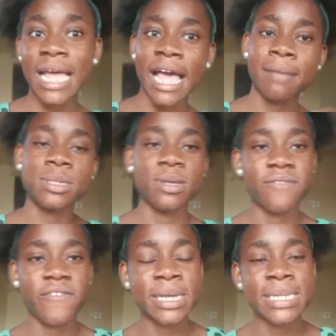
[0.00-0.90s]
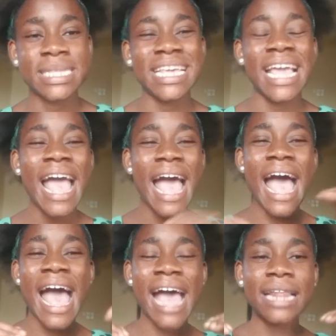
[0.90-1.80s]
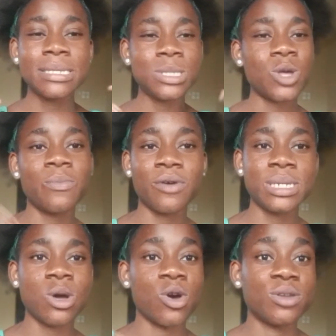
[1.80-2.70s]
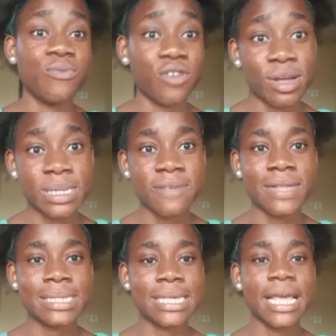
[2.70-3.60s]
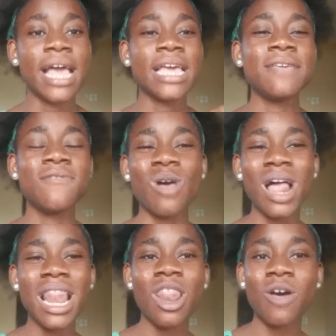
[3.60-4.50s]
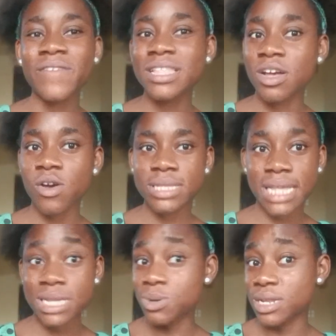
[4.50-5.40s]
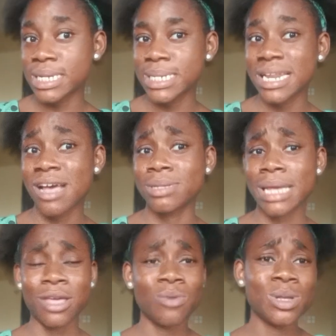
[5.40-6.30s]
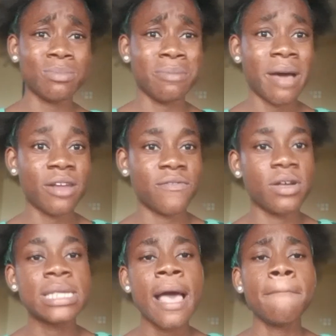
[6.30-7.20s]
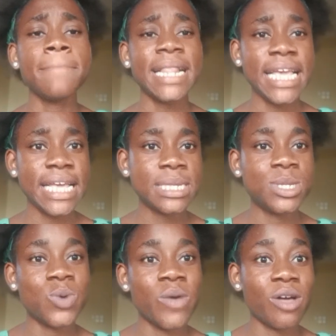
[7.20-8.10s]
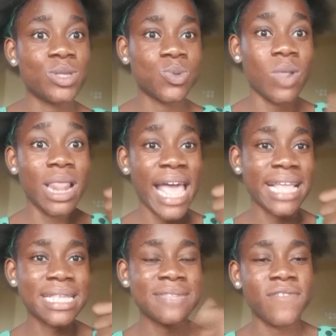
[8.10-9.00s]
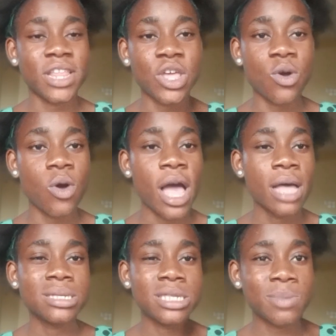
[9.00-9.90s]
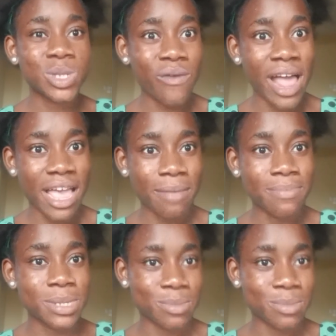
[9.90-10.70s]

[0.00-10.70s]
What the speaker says: jam to university, and so much on productivity. If you are loving the content we're dishing out and you want to be part of us, please do well to like this video. Subscribe.